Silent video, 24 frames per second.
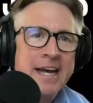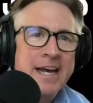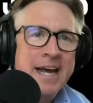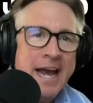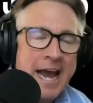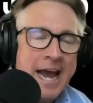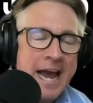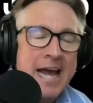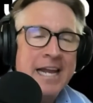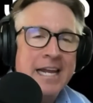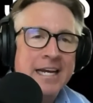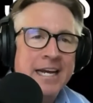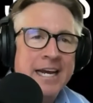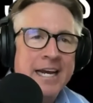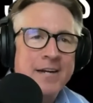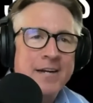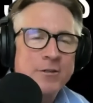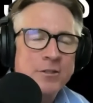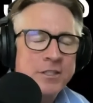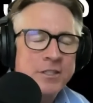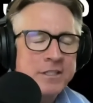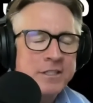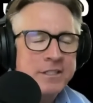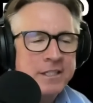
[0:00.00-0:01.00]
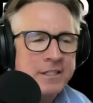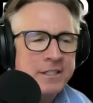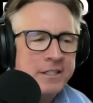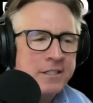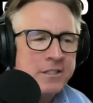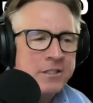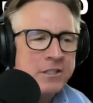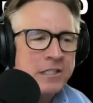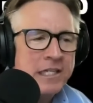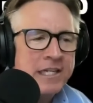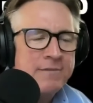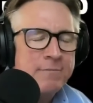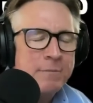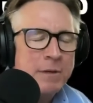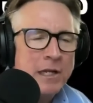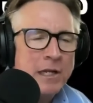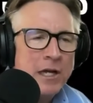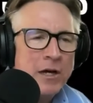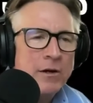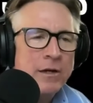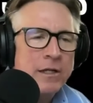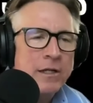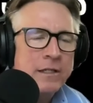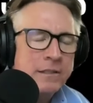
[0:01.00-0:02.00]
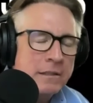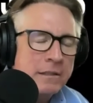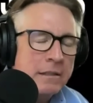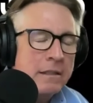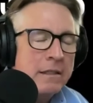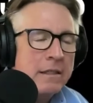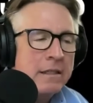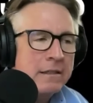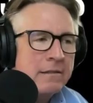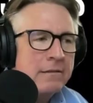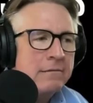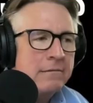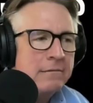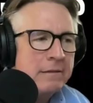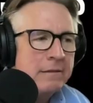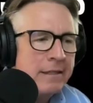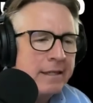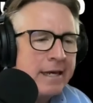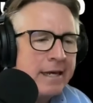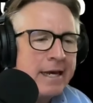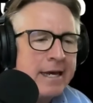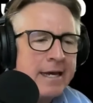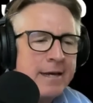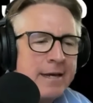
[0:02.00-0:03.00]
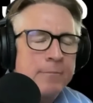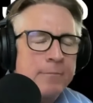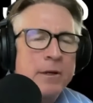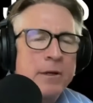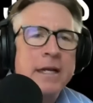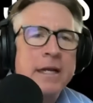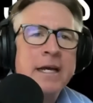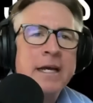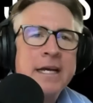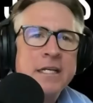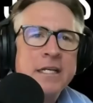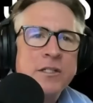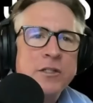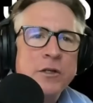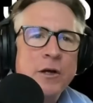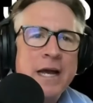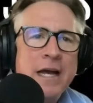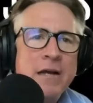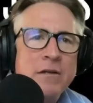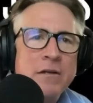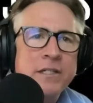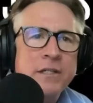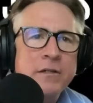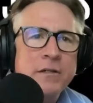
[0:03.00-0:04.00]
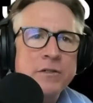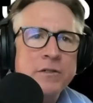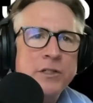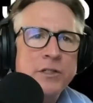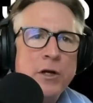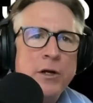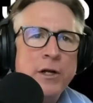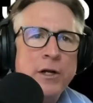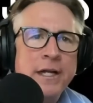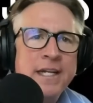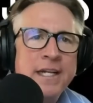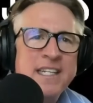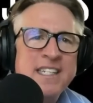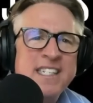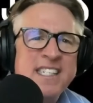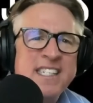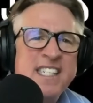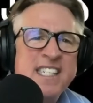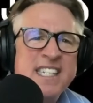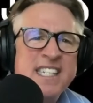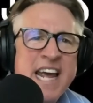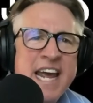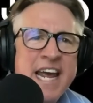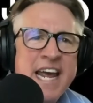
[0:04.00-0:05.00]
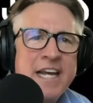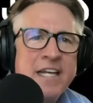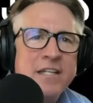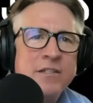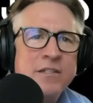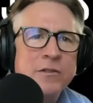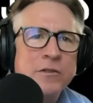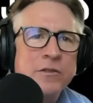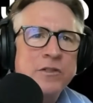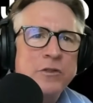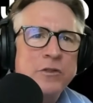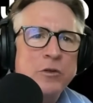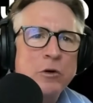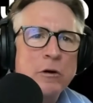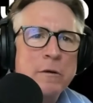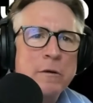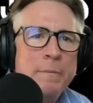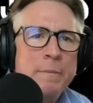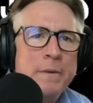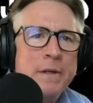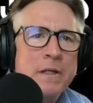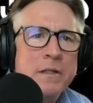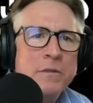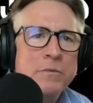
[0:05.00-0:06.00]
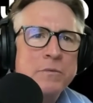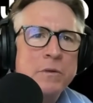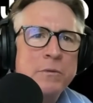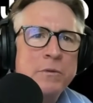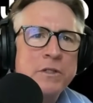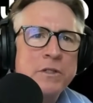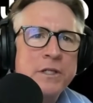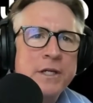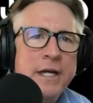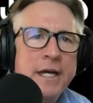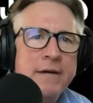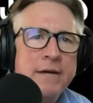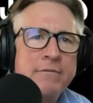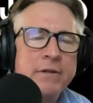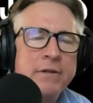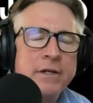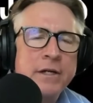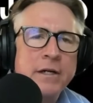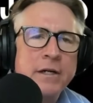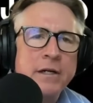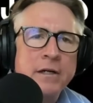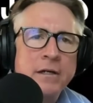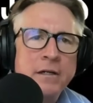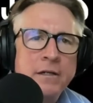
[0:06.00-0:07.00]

Alligators? She said, you just leave them alone. I said, oh, okay. But so how's Arizona? Any snakes or scorpions? What would you have there?